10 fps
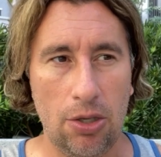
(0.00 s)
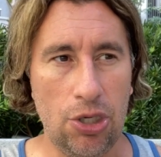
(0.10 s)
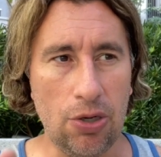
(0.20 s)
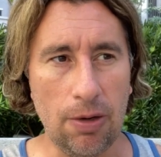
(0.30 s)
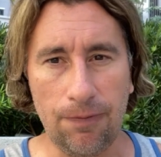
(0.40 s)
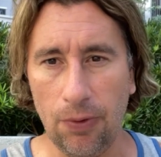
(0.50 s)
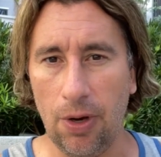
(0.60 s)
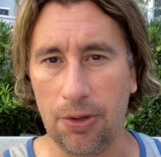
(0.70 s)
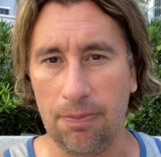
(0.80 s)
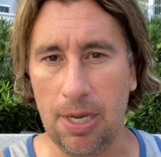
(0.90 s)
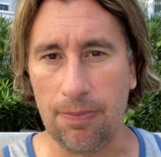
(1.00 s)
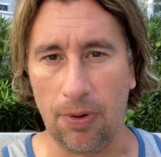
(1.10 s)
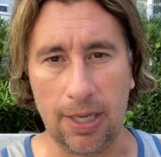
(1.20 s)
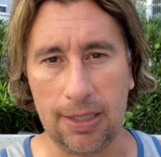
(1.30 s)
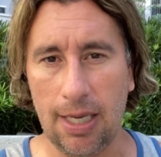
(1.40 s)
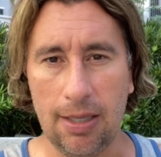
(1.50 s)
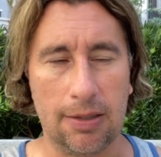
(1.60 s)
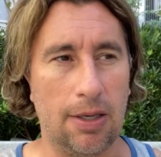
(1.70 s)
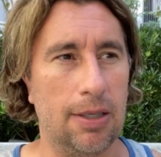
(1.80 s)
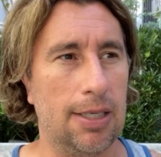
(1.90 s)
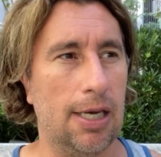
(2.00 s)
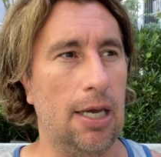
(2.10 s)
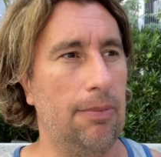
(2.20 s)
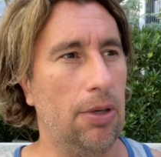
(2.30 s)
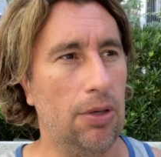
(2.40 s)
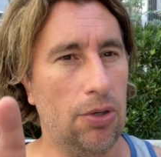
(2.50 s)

You can fool other people, and I say this all the time.